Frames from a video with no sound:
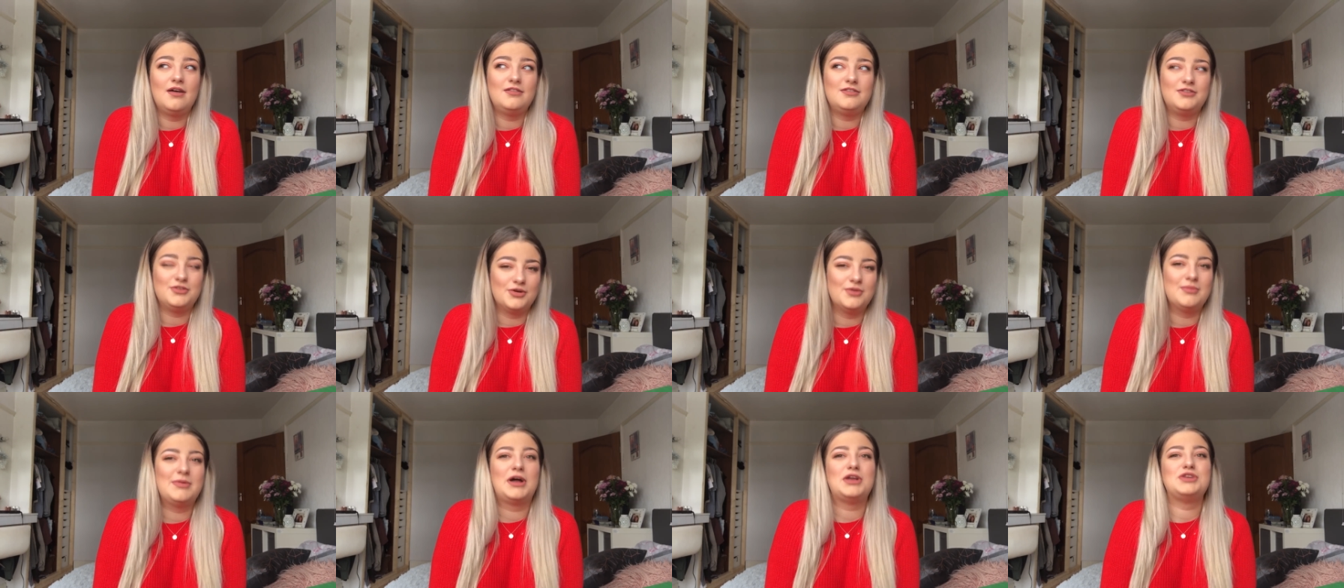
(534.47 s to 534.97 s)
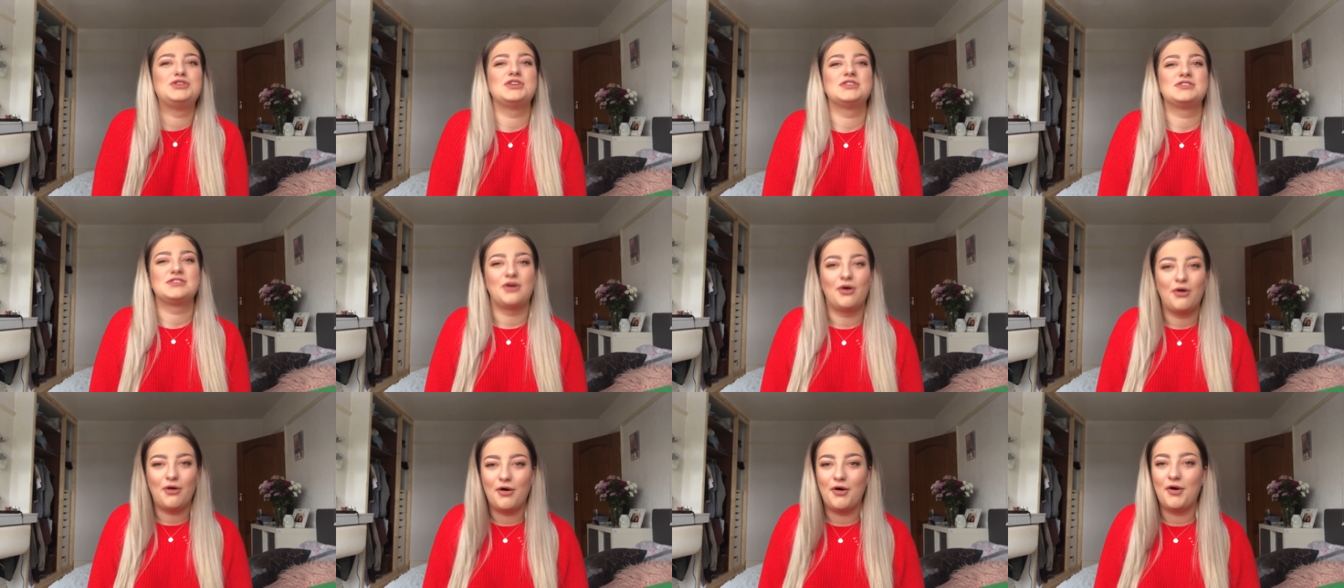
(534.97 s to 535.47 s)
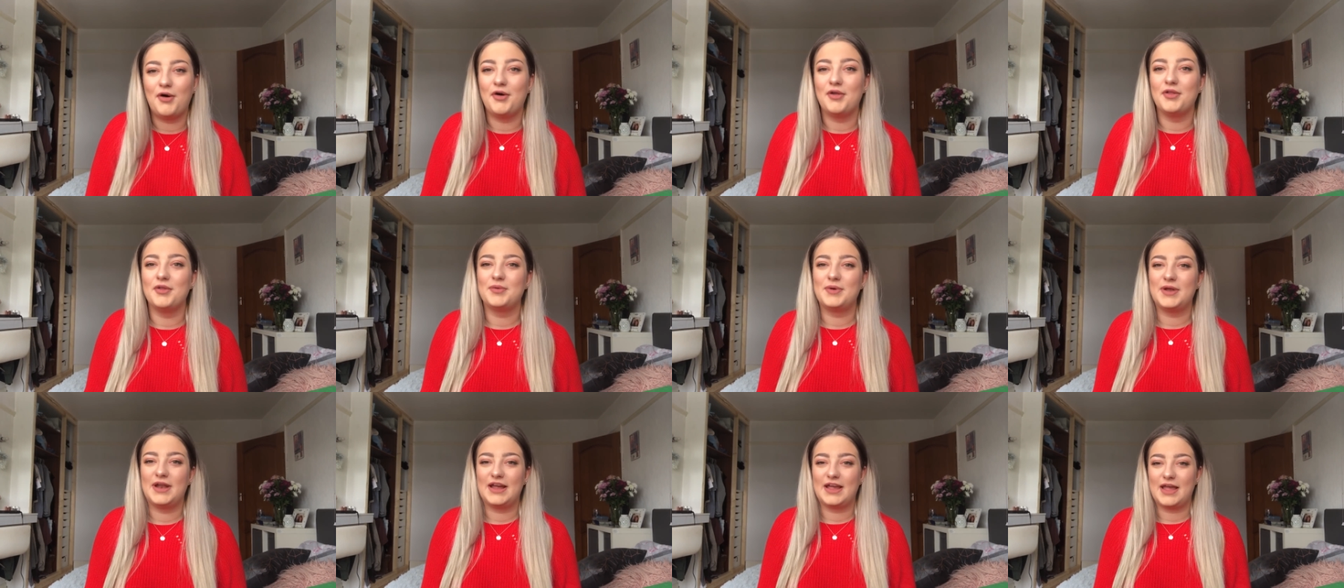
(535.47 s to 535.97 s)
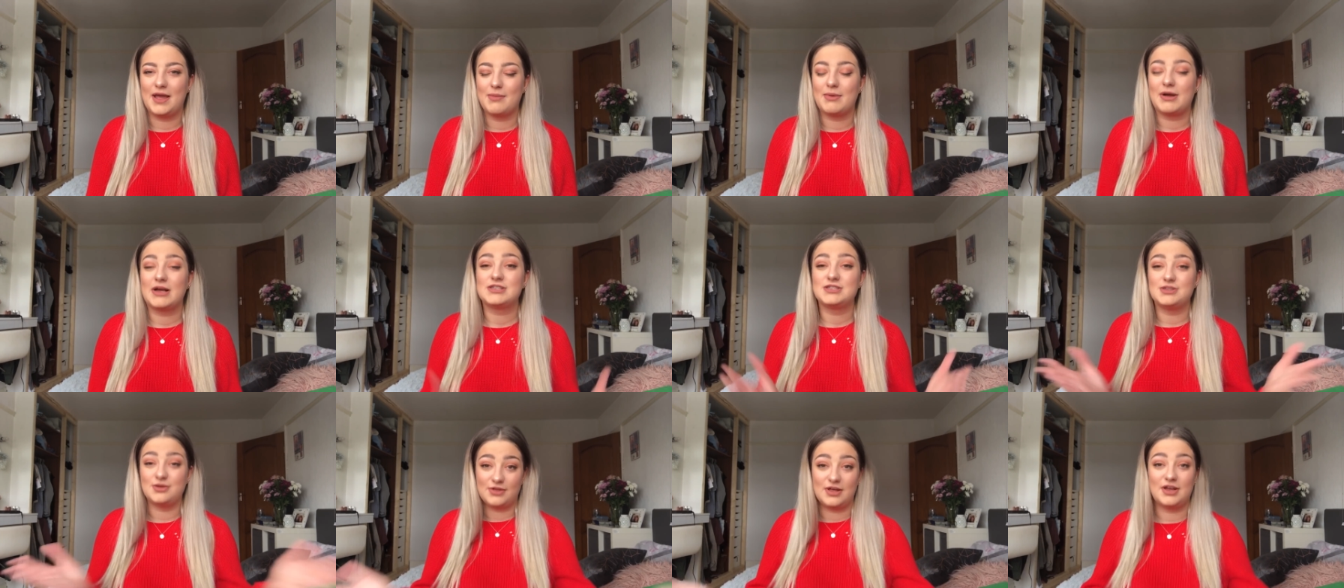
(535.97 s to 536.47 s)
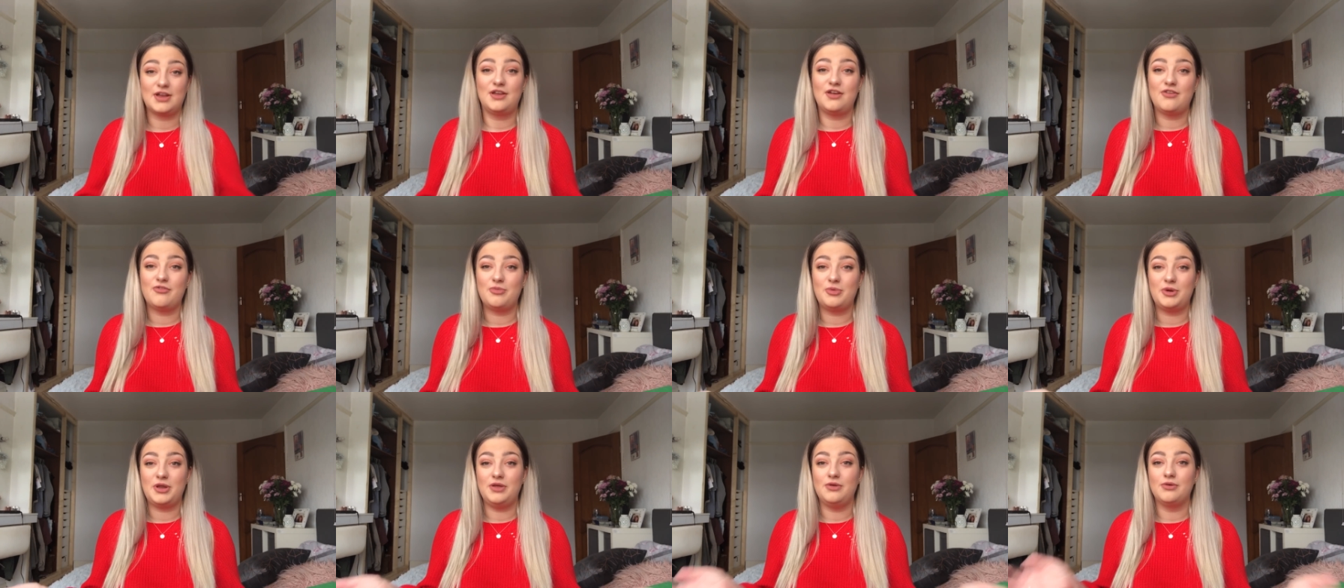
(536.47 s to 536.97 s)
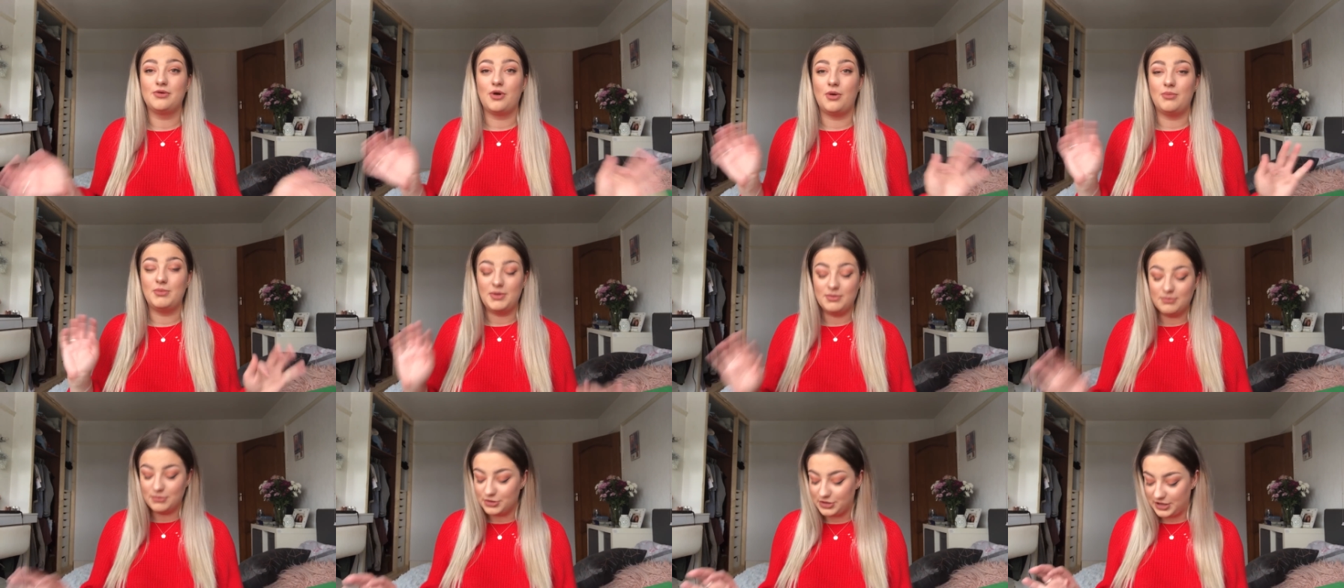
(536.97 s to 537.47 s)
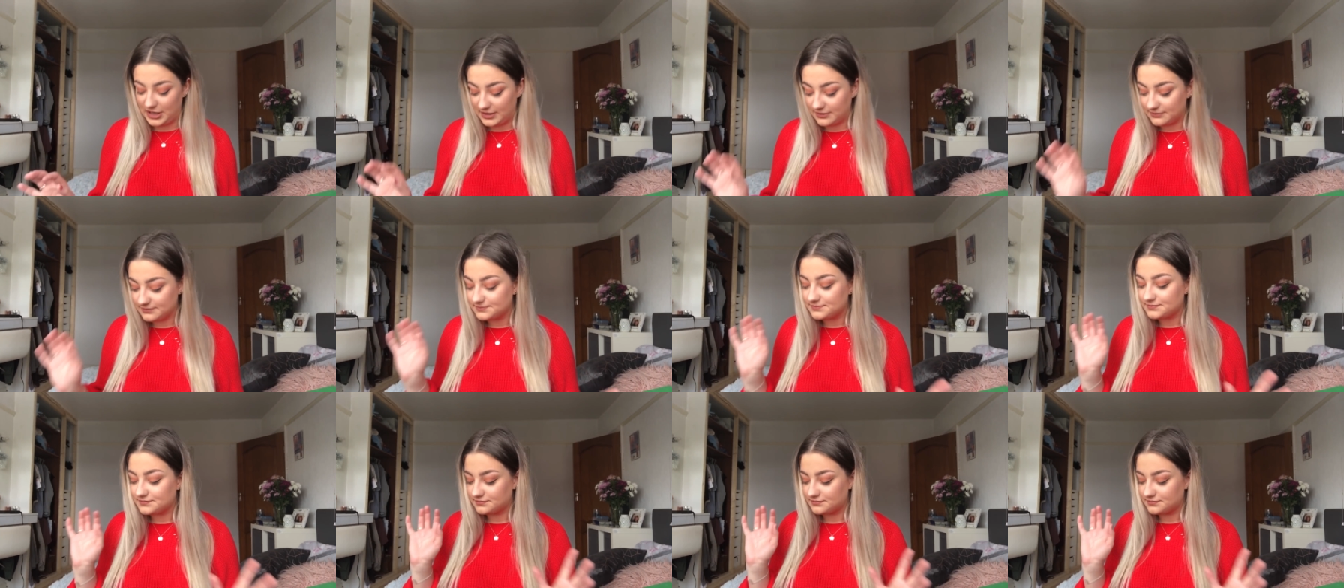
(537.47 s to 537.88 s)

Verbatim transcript: do a Manchester haul when I get back. So thank you everybody who got me money.